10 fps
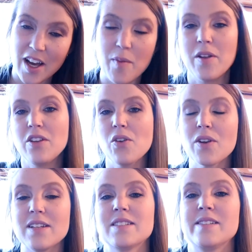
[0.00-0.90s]
I mean, you
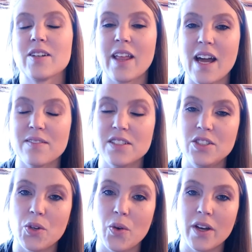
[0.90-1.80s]
don't necessarily have to
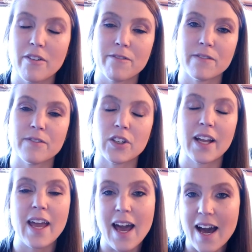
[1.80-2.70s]
do it for
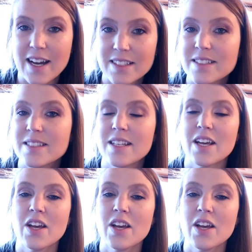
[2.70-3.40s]
gas.